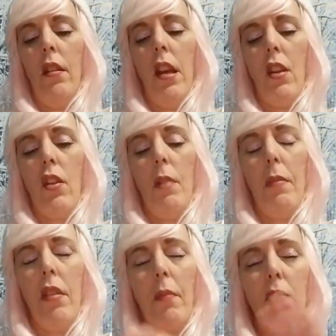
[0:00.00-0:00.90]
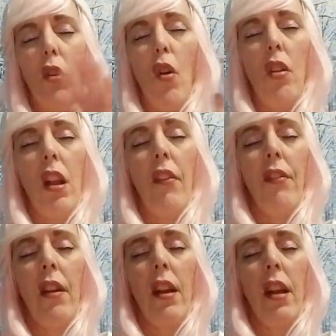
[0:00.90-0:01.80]
And it could be something totally
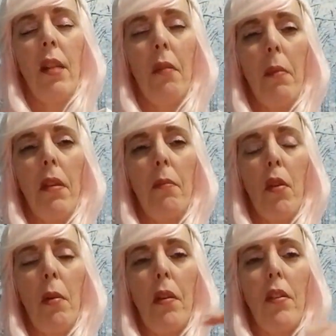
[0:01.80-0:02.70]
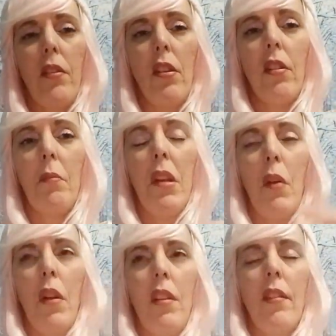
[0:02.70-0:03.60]
different, and it might be more personal, and we
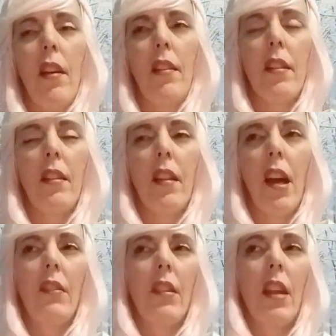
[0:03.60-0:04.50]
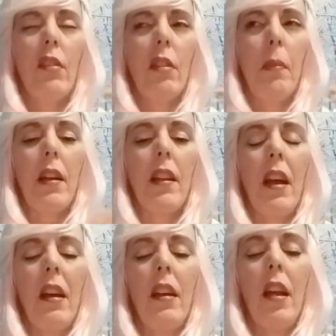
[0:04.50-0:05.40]
don't want to discuss it on live, and I respect
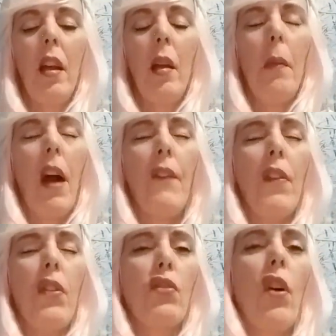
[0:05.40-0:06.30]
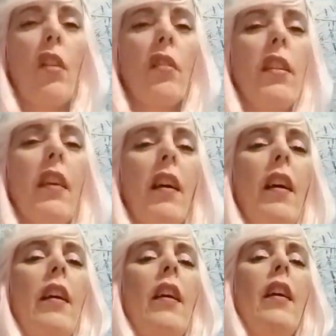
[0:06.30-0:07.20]
that. But I feel strongly
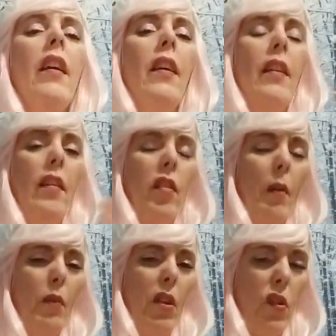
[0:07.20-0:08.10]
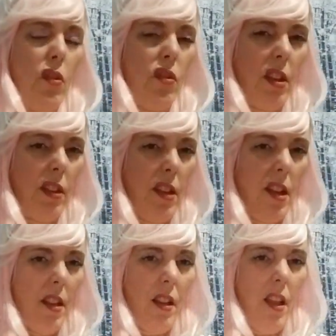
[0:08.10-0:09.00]
that something when you were
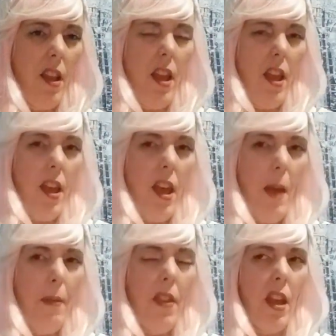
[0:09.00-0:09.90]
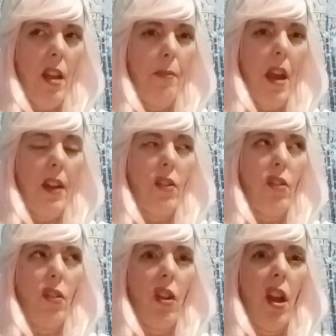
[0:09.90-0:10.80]
16 happened that impacted
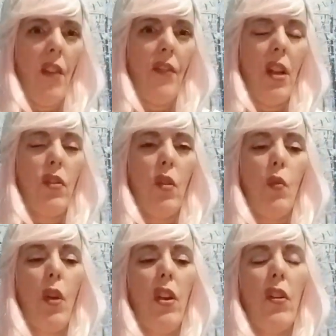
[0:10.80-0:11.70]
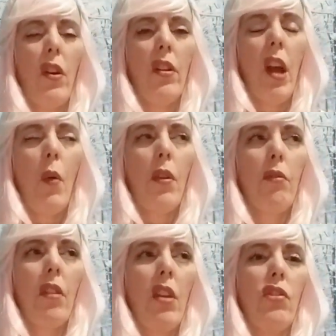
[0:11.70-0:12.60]
your life into where you are now
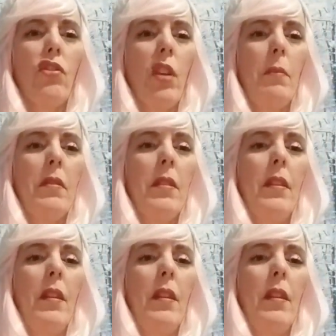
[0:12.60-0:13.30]
with relationships.